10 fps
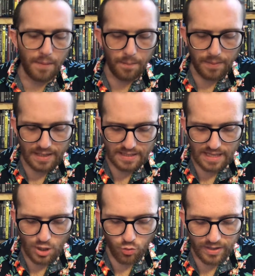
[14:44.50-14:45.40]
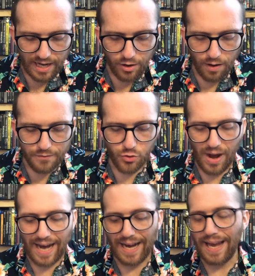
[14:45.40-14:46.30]
because the creator of
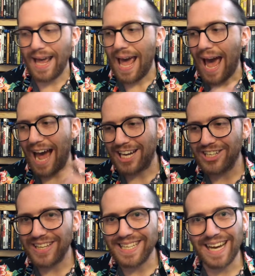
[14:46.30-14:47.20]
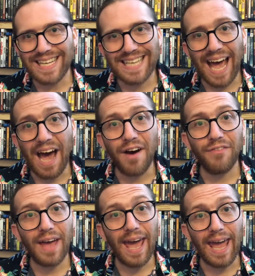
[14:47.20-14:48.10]
Dragnet actually does have
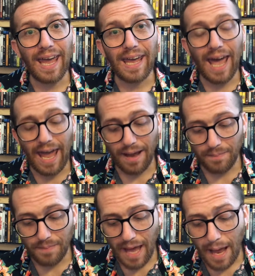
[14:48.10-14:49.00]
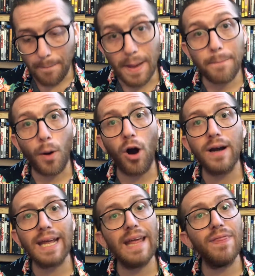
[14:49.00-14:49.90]
a bit part
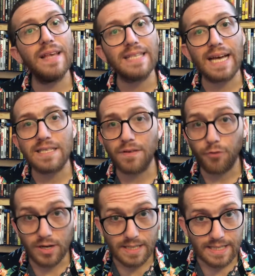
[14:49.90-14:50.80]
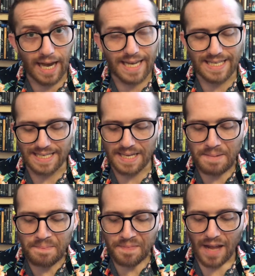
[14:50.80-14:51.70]
in this as a forensic scientist.
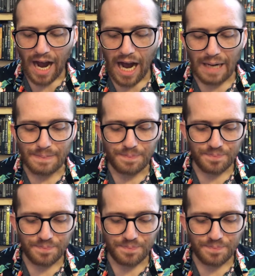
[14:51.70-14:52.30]
And